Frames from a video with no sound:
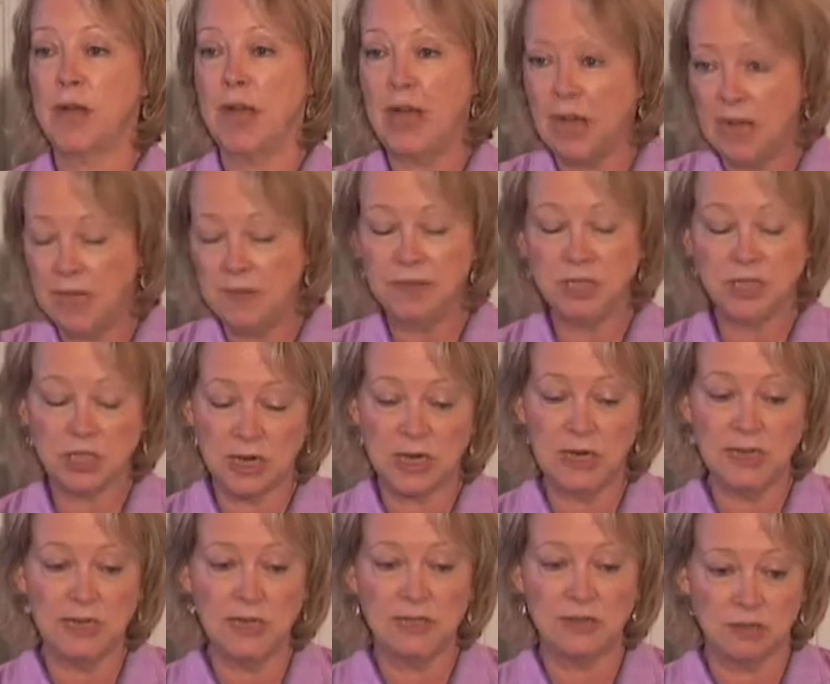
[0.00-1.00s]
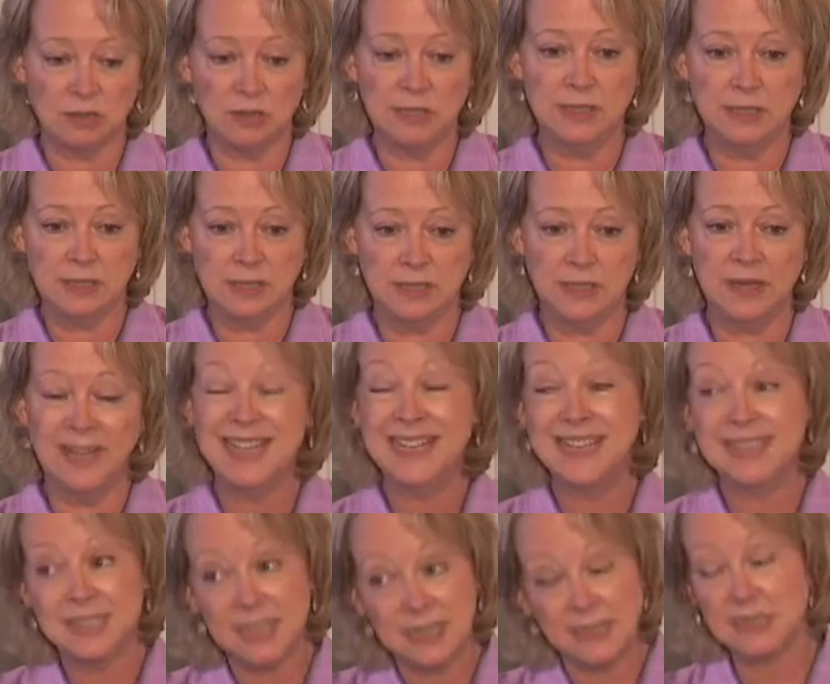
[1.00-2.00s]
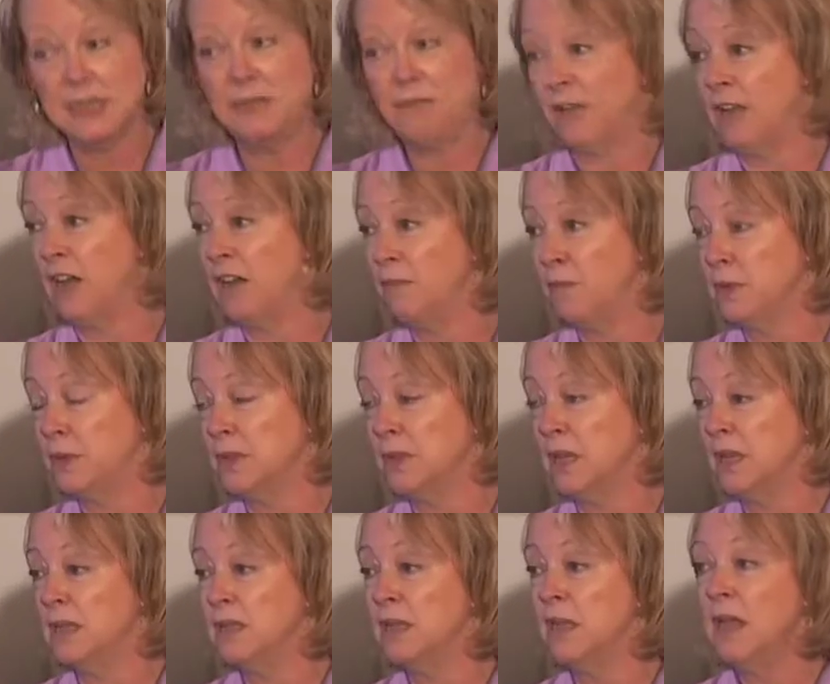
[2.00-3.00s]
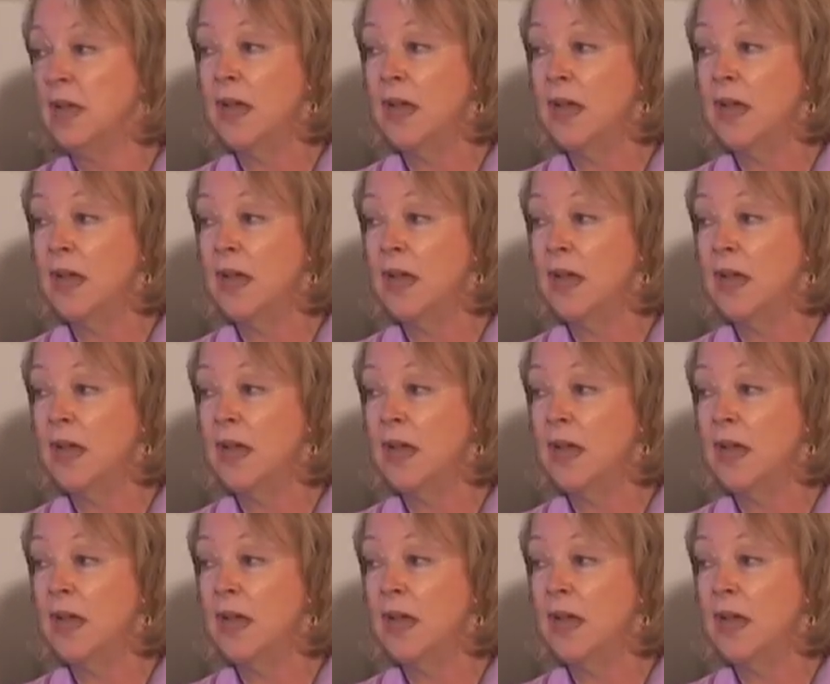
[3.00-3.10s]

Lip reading: are either Chinese or Indian, 65%.